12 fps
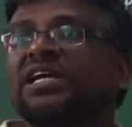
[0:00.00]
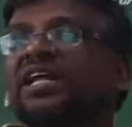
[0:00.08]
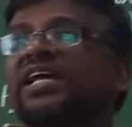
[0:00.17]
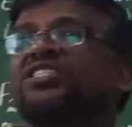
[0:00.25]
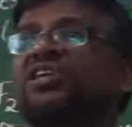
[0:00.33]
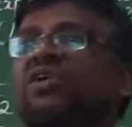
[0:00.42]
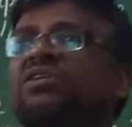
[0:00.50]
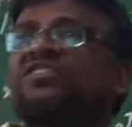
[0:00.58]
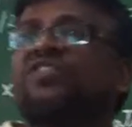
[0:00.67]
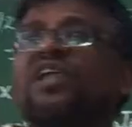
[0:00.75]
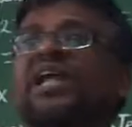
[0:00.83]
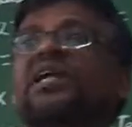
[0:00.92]
In test cross
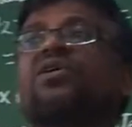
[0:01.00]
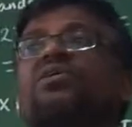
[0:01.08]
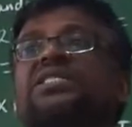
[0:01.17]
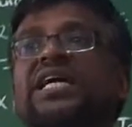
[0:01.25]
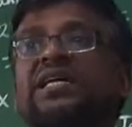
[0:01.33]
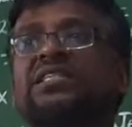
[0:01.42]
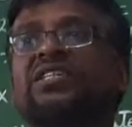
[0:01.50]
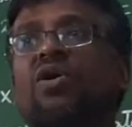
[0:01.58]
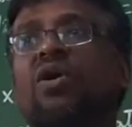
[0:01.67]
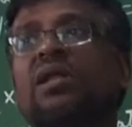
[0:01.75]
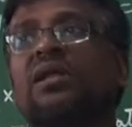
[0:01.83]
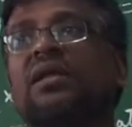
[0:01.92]
for heterozygous
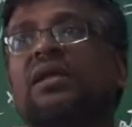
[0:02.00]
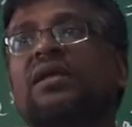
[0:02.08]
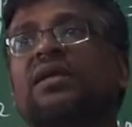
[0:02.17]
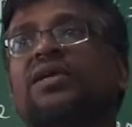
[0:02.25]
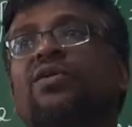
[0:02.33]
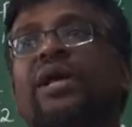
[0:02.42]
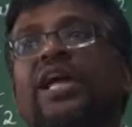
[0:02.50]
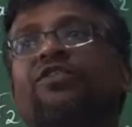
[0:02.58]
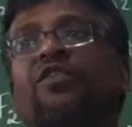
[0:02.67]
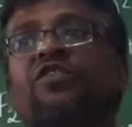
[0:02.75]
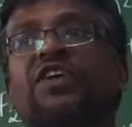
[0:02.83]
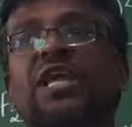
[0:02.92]
tall, you get
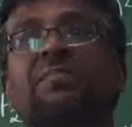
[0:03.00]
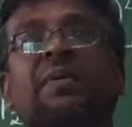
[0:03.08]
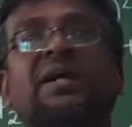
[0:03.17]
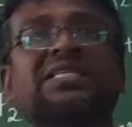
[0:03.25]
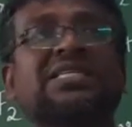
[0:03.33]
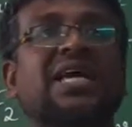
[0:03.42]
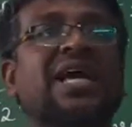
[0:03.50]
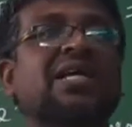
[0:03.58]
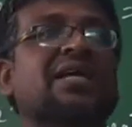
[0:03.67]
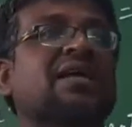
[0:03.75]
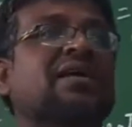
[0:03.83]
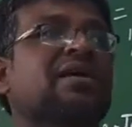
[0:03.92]

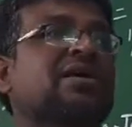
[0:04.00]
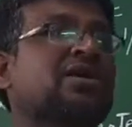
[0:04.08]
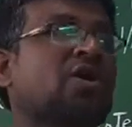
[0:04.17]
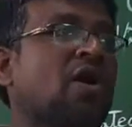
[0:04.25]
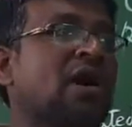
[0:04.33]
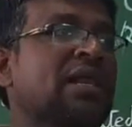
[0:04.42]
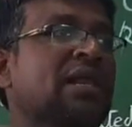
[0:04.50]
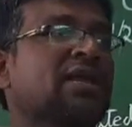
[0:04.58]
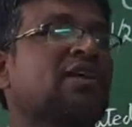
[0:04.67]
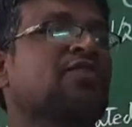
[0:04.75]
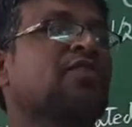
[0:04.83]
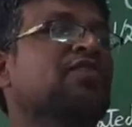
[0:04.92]
50% tall,
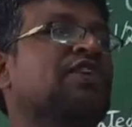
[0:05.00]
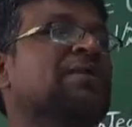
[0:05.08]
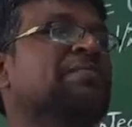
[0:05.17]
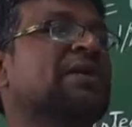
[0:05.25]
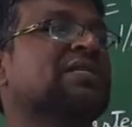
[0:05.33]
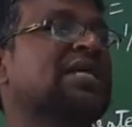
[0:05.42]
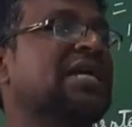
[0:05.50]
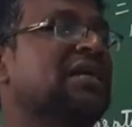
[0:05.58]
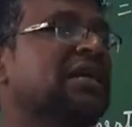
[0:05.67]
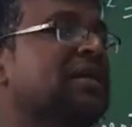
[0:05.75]
50%